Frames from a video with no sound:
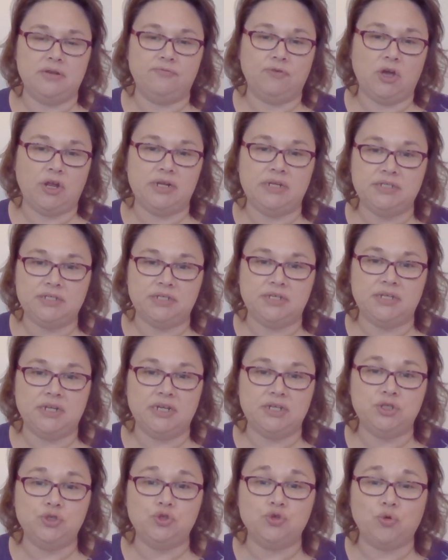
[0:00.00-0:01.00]
Vonna did
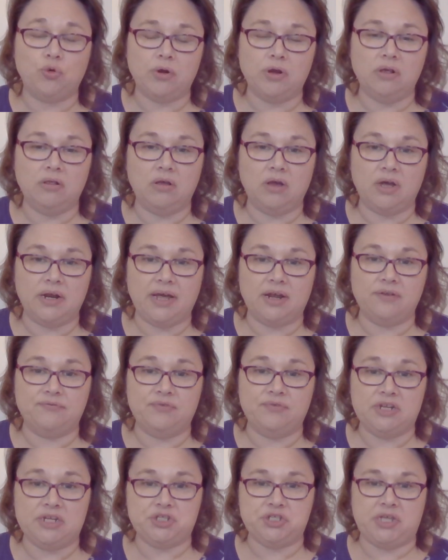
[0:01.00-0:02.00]
a tutorial on how to
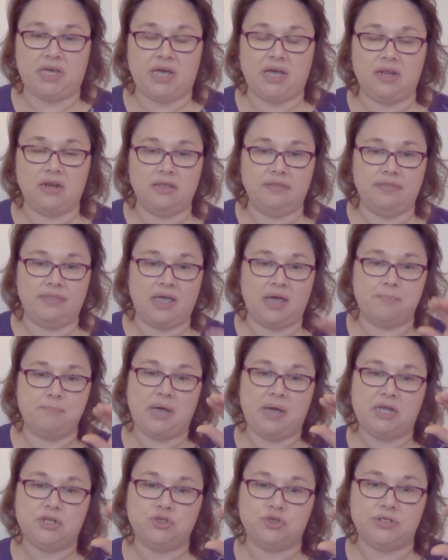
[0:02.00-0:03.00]
finish that in that
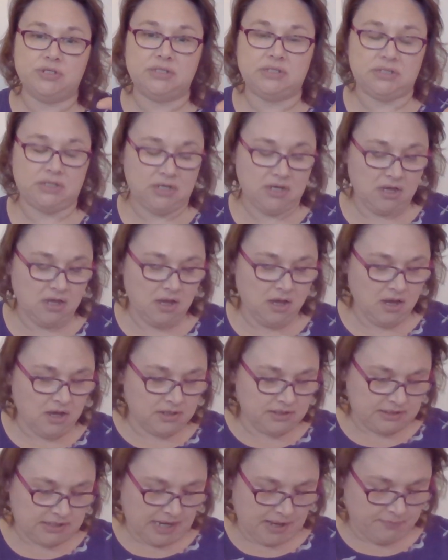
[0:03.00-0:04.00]
mattress
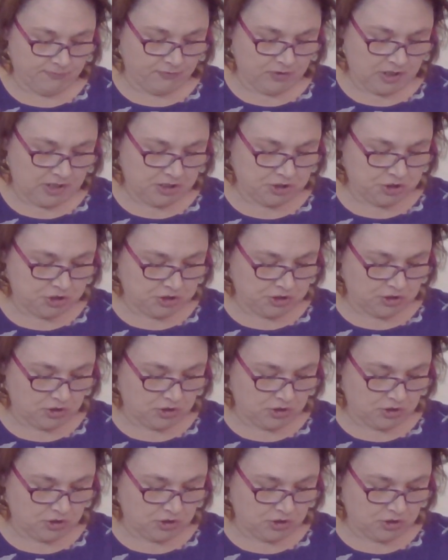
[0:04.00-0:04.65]
type finish.